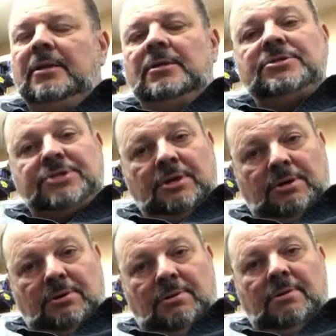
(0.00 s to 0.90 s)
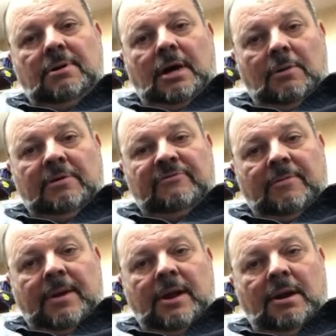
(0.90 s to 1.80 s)
So I went from
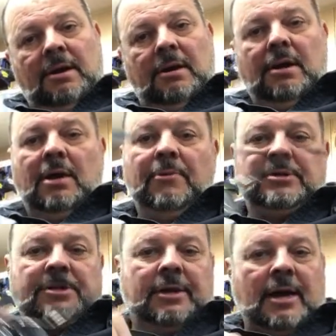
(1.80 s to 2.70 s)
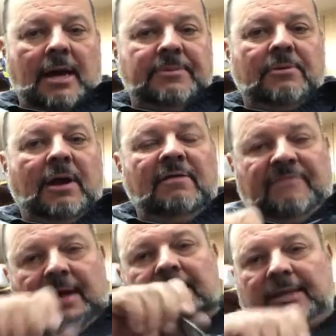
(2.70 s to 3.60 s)
there, I went to the copyright
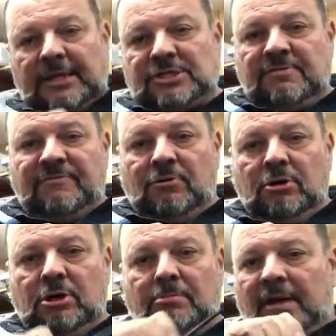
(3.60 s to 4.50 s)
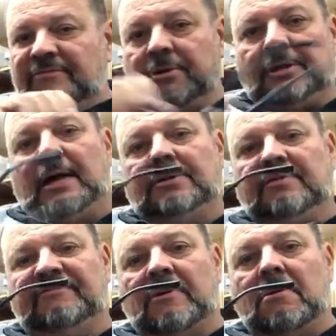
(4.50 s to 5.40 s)
violation form, I filled out the
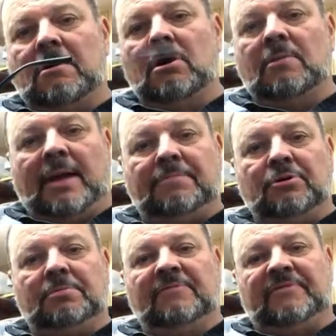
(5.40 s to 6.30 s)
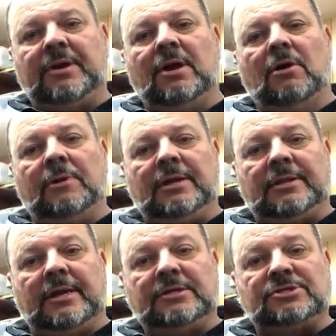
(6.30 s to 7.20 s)
form, I put the video in
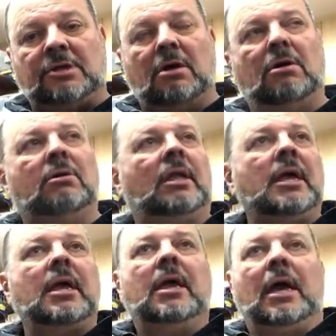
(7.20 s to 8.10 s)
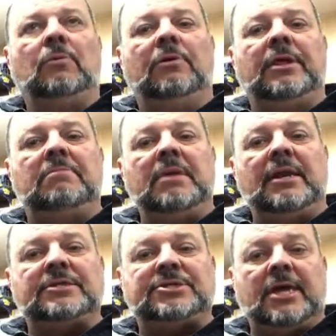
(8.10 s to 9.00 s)
that he stole, and within
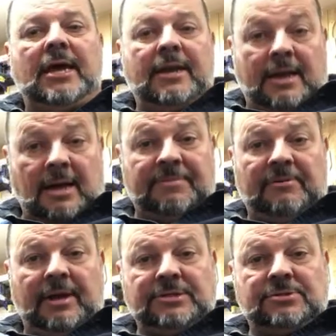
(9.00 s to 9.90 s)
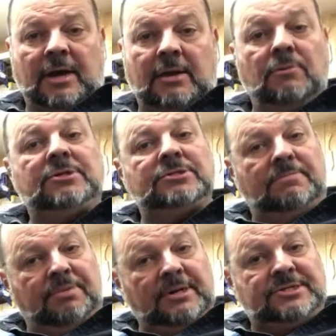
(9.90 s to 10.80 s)
minutes he had a copyright strike, which is a
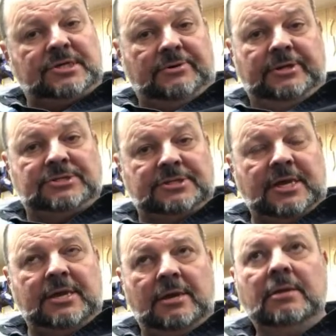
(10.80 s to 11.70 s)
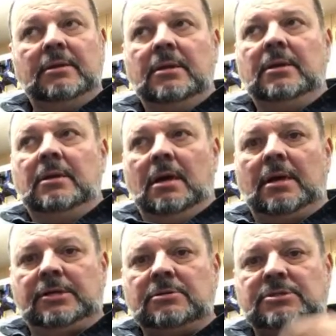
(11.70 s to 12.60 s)
pretty serious thing on
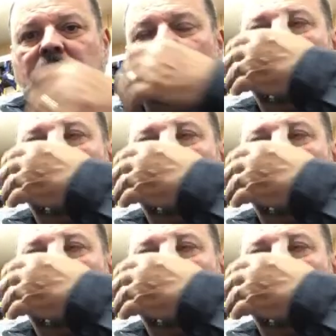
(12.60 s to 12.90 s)
YouTube.